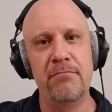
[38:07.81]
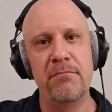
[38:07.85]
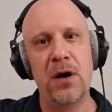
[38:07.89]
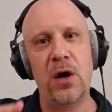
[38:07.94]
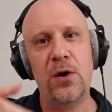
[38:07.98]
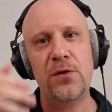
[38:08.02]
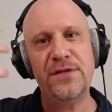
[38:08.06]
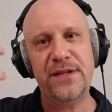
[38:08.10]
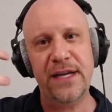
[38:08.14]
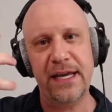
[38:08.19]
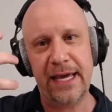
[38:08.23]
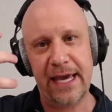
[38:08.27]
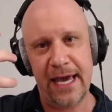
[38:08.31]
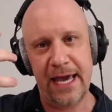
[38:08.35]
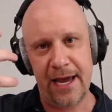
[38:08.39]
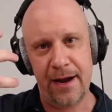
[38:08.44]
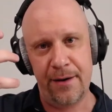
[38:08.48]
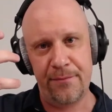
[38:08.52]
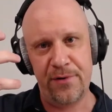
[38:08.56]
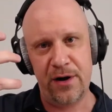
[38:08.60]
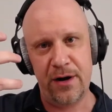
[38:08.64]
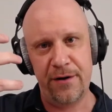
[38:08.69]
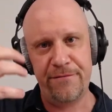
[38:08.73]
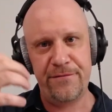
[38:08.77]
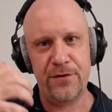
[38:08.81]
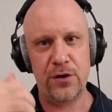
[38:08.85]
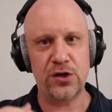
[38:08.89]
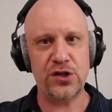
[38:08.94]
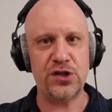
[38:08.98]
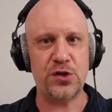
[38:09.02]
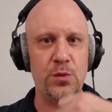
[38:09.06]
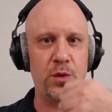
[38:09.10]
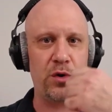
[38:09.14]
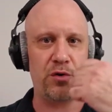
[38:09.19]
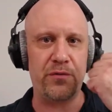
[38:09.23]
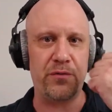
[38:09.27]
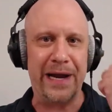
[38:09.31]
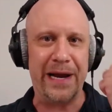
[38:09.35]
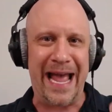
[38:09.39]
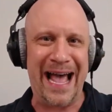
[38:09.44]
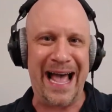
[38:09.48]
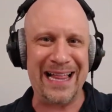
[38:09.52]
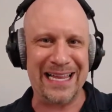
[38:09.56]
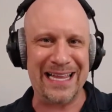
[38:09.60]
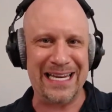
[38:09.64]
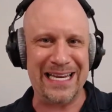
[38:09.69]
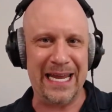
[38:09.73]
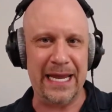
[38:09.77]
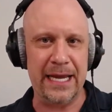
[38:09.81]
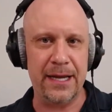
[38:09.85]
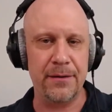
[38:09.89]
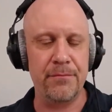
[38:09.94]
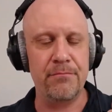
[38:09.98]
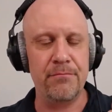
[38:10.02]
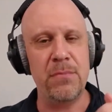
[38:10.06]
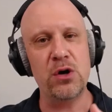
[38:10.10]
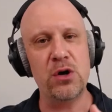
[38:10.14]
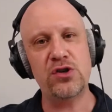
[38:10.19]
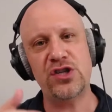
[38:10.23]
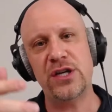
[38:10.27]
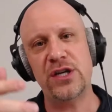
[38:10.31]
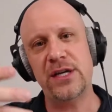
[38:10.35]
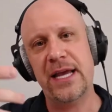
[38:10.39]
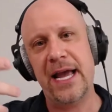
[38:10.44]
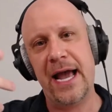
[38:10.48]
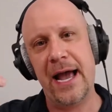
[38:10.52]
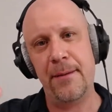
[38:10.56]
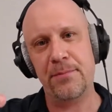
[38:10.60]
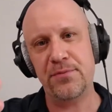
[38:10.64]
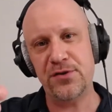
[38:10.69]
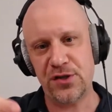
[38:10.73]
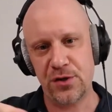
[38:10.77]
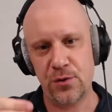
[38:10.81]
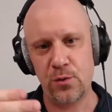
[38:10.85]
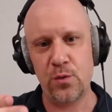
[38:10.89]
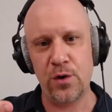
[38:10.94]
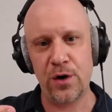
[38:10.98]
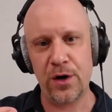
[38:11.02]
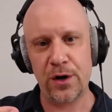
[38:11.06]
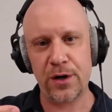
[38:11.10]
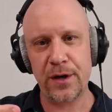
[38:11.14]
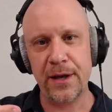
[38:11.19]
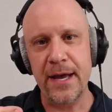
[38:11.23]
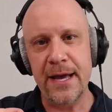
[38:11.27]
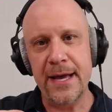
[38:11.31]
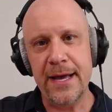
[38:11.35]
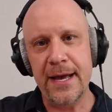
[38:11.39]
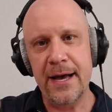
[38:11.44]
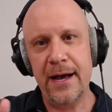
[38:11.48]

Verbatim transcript: multi-camera, virtual reality, motion capture work,